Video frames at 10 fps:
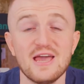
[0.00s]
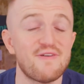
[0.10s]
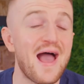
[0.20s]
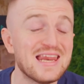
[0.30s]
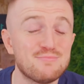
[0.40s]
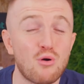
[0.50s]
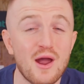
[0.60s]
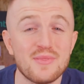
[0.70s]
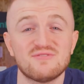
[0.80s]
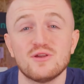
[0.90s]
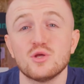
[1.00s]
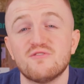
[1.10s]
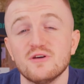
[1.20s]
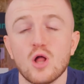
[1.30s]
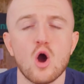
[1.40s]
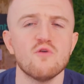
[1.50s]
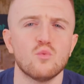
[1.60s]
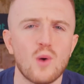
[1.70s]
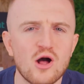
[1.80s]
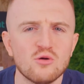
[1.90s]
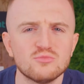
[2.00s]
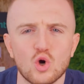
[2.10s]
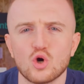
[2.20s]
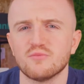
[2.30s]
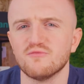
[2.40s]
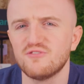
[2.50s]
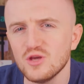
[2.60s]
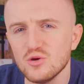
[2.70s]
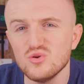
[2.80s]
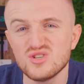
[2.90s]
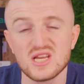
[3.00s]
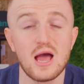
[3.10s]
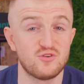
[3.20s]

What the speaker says: If at any point in this video you feel overwhelmed or confused,